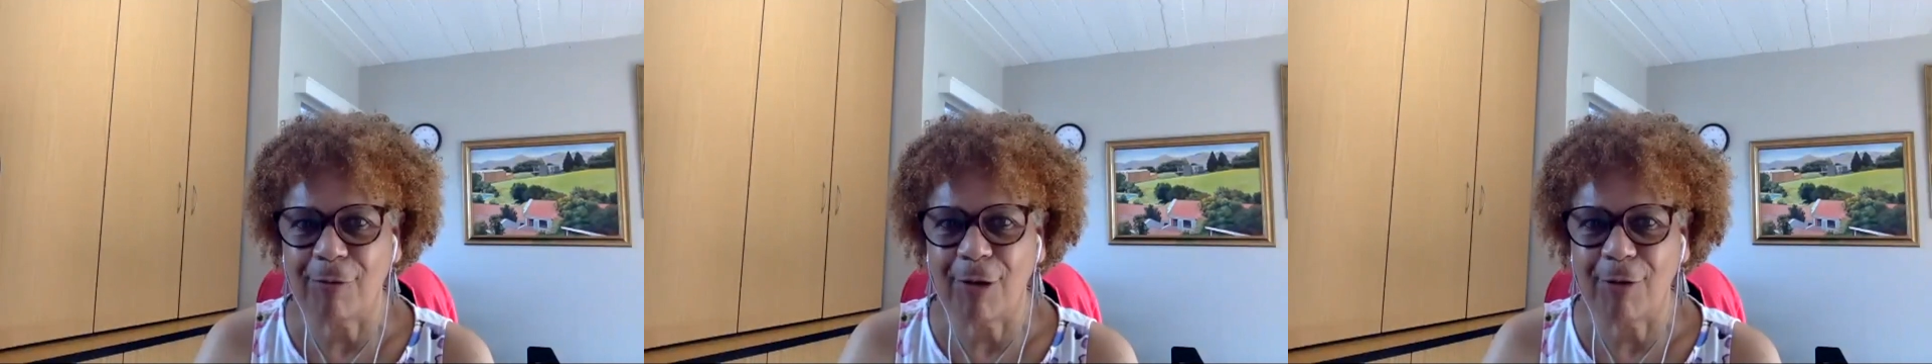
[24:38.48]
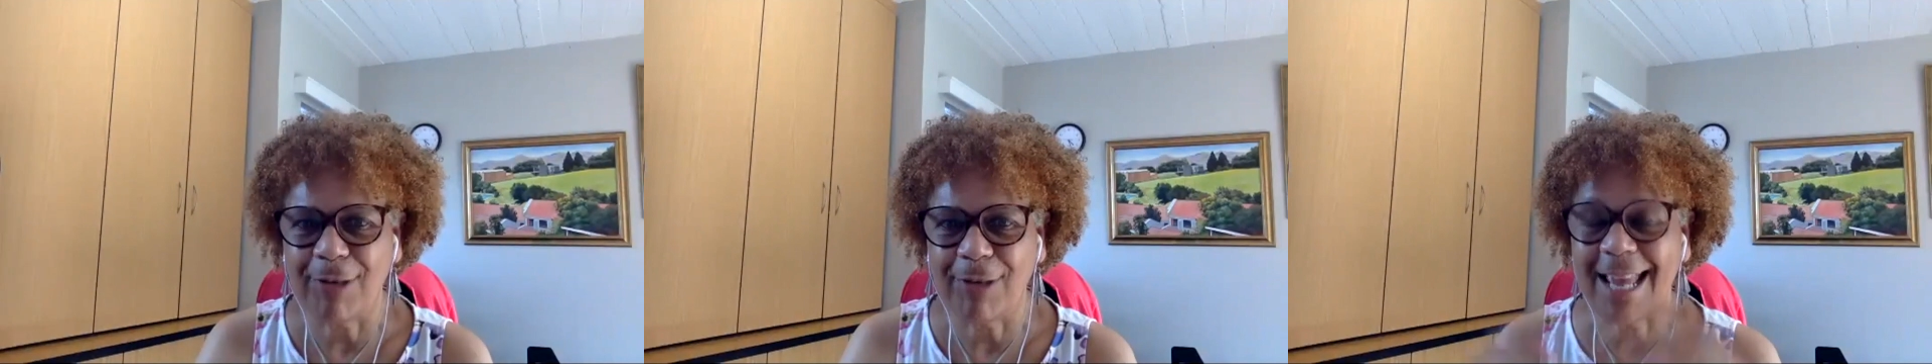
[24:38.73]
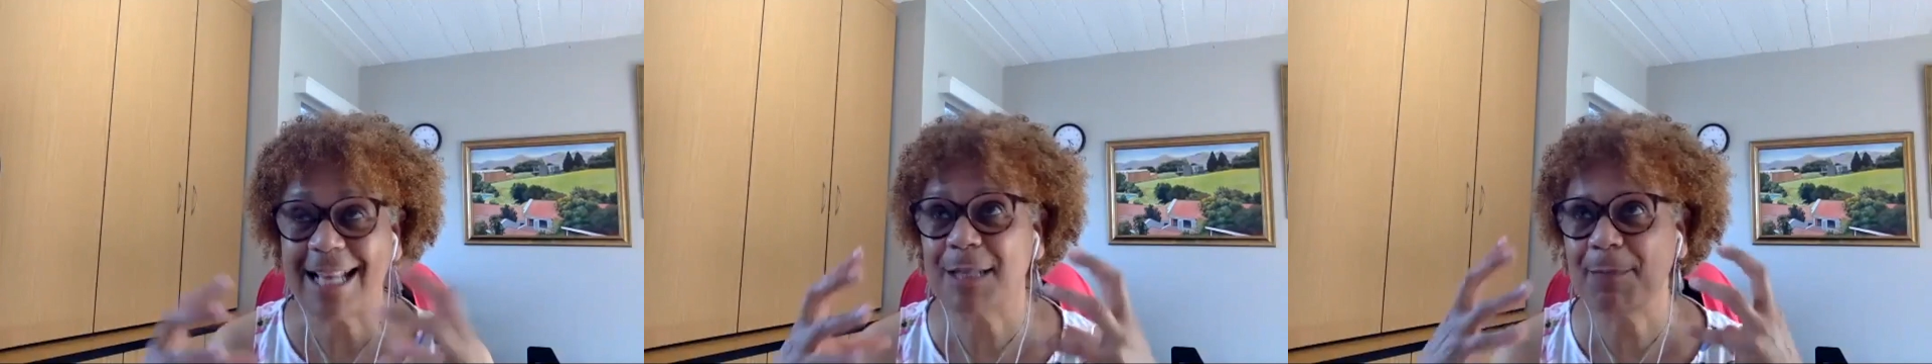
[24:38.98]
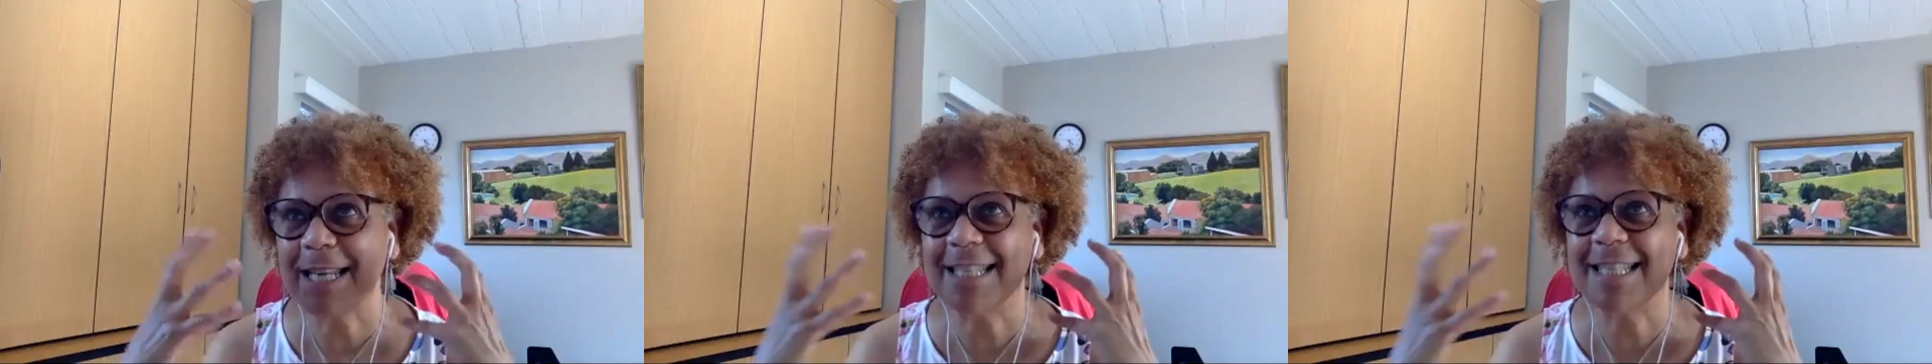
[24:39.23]
an
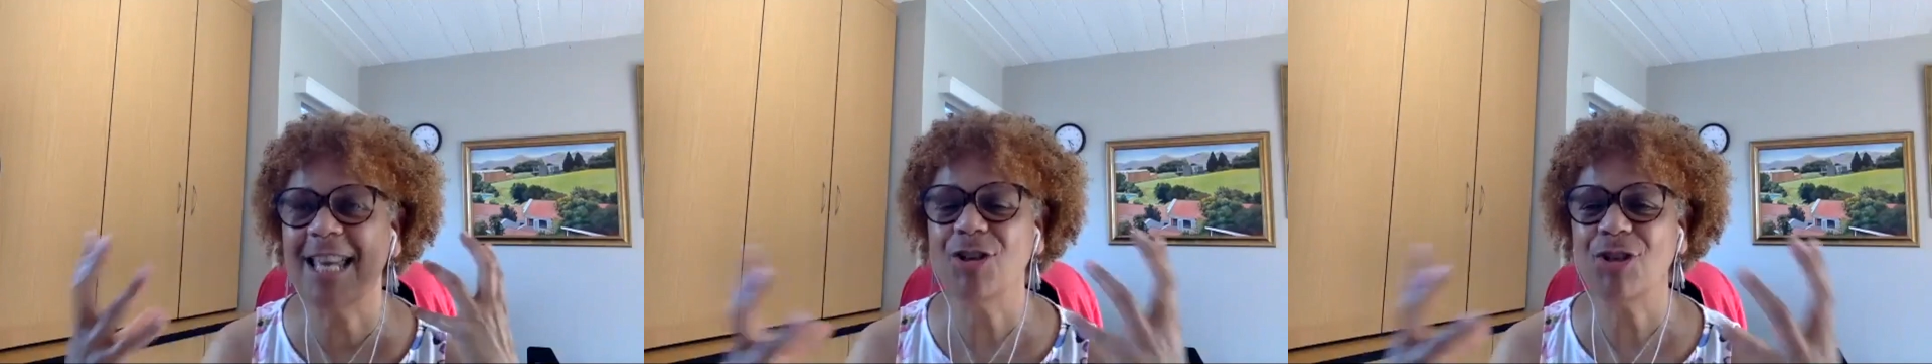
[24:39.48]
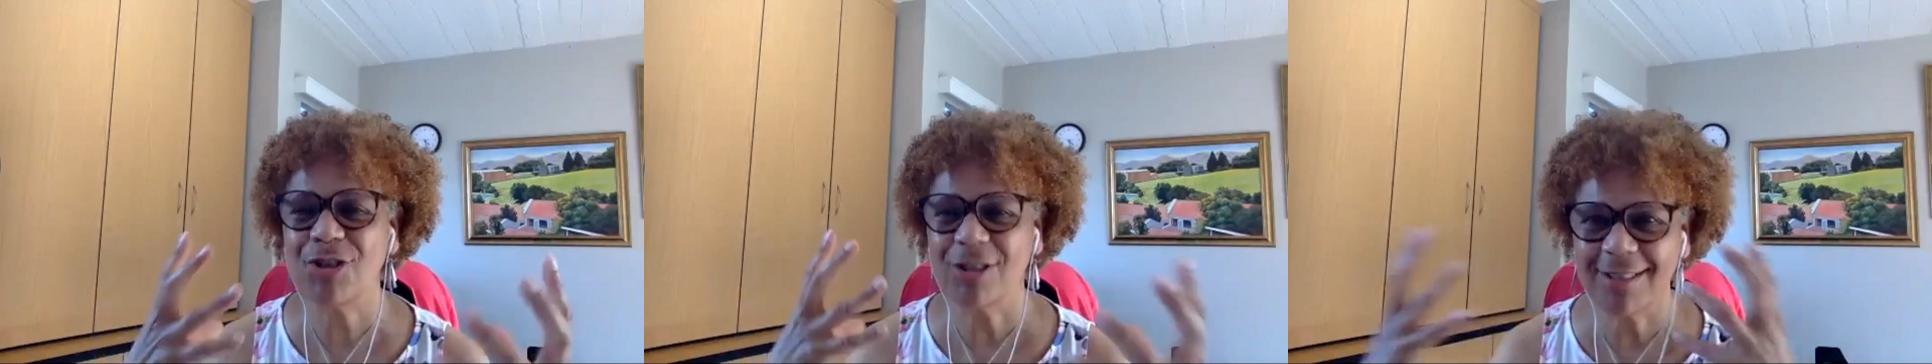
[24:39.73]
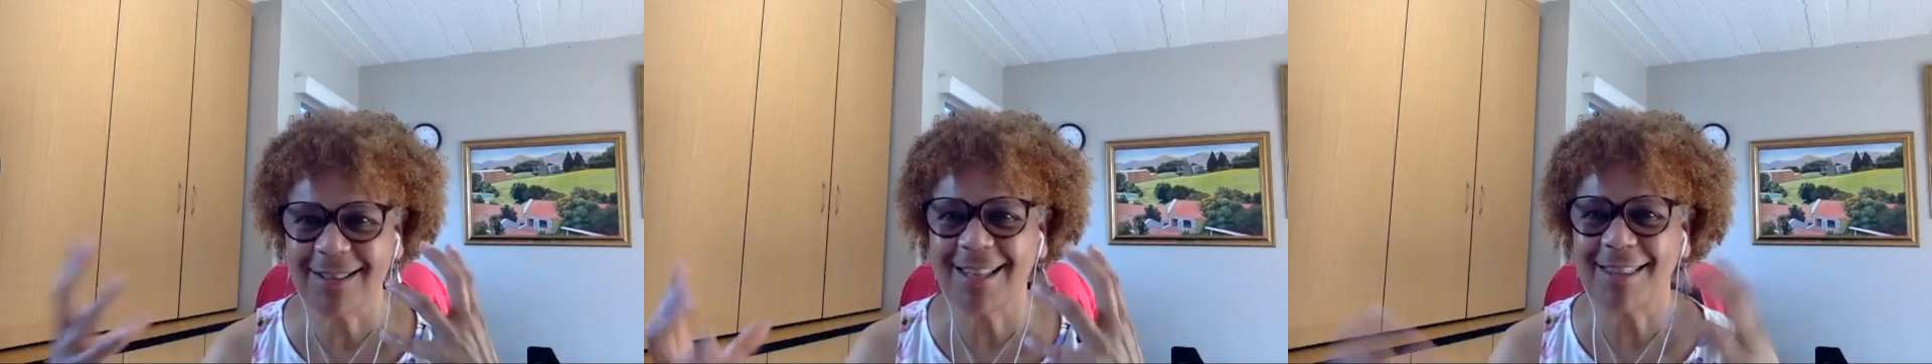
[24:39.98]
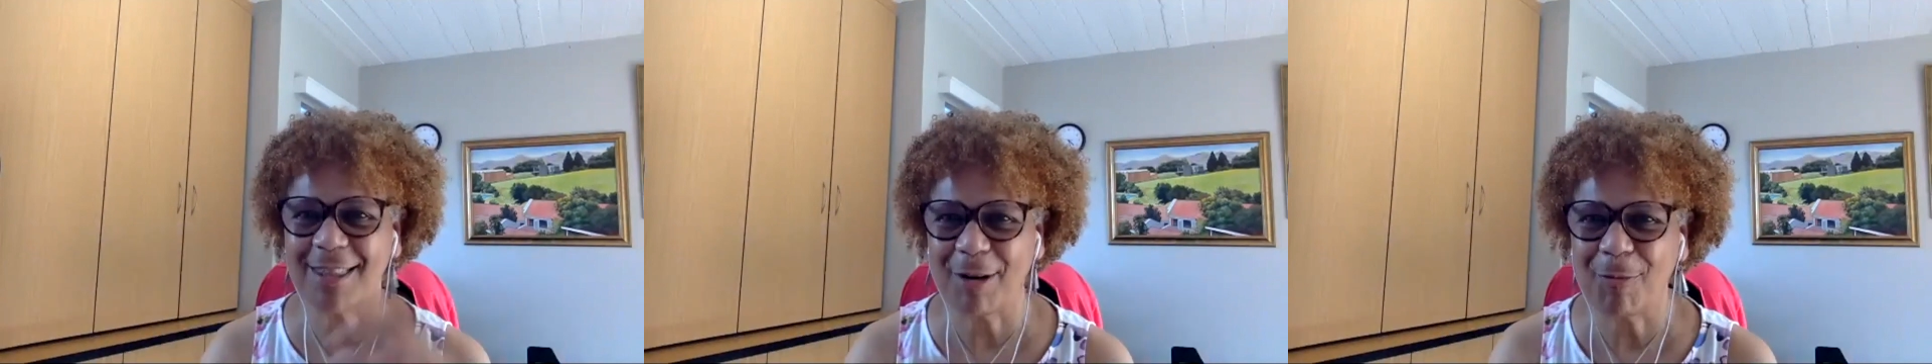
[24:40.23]
expectation
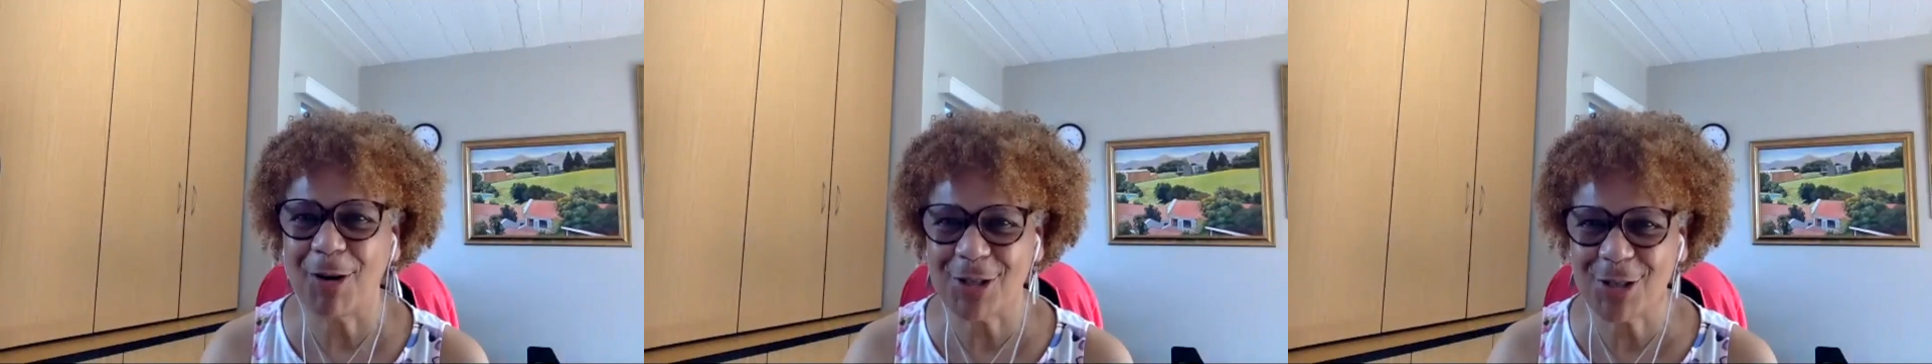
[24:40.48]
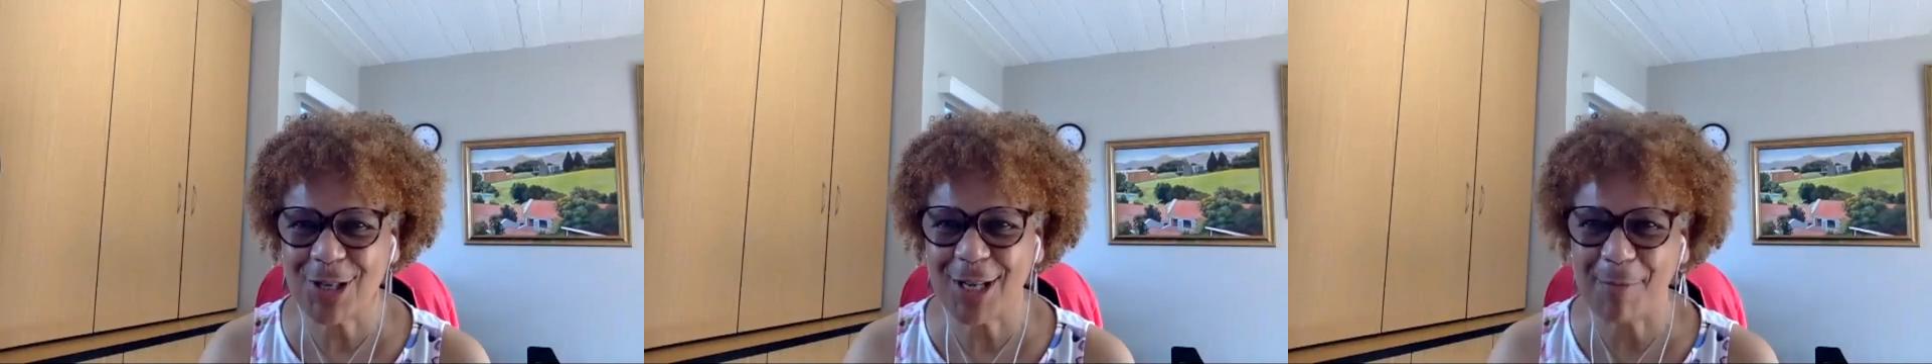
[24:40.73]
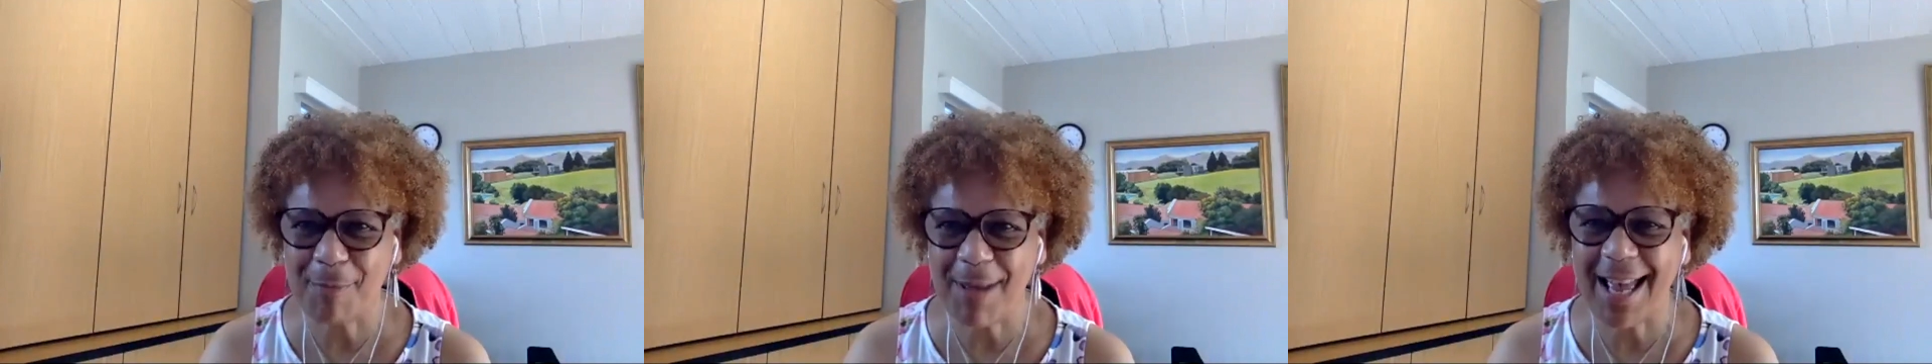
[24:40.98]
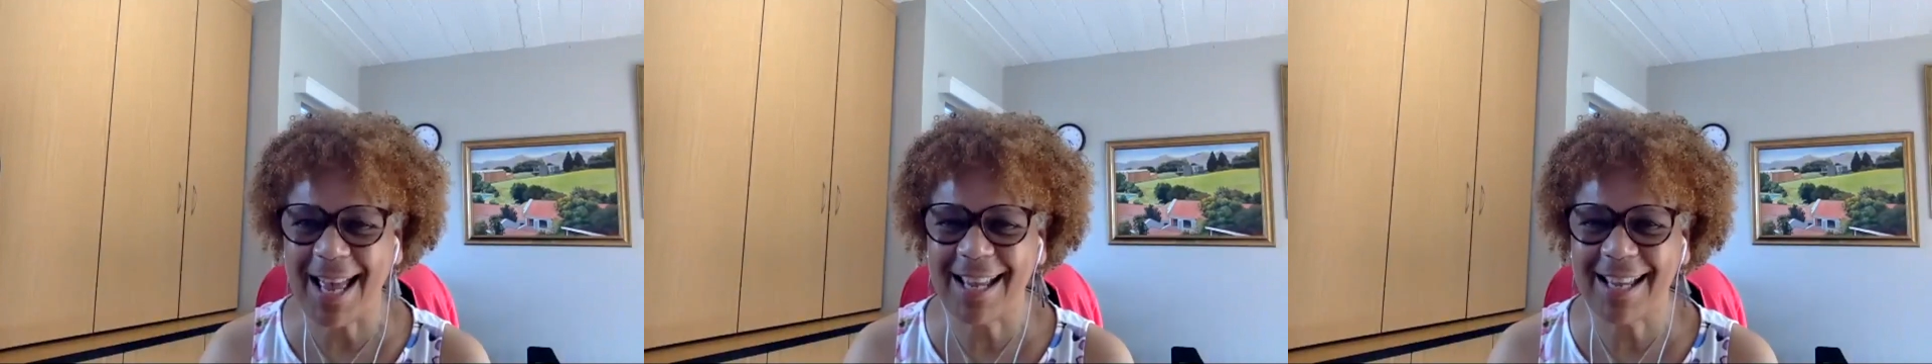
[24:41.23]
that there was to come
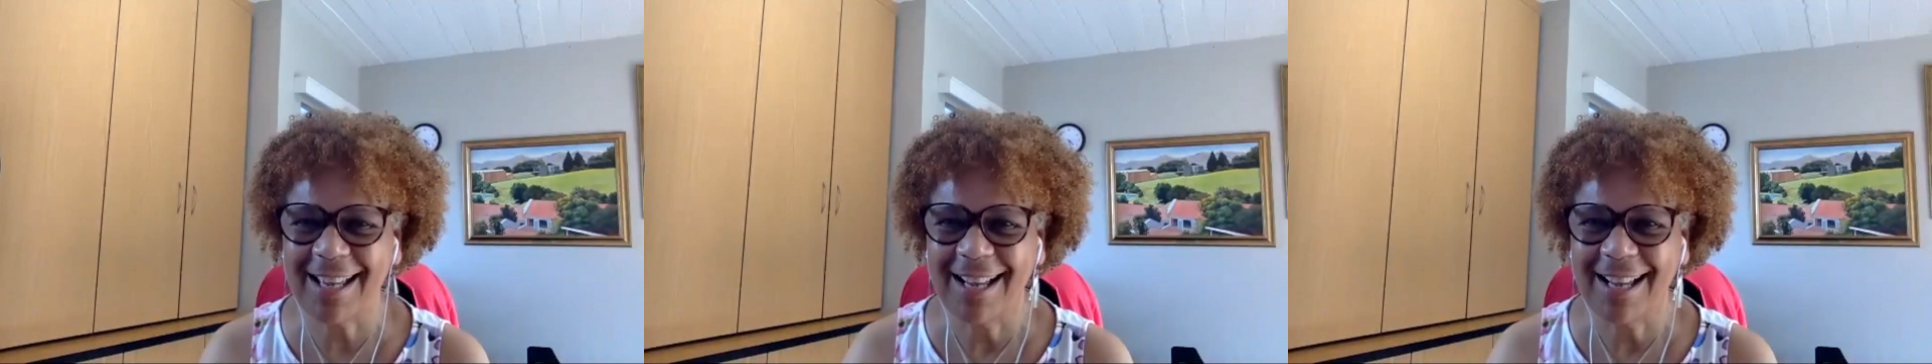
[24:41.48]
back,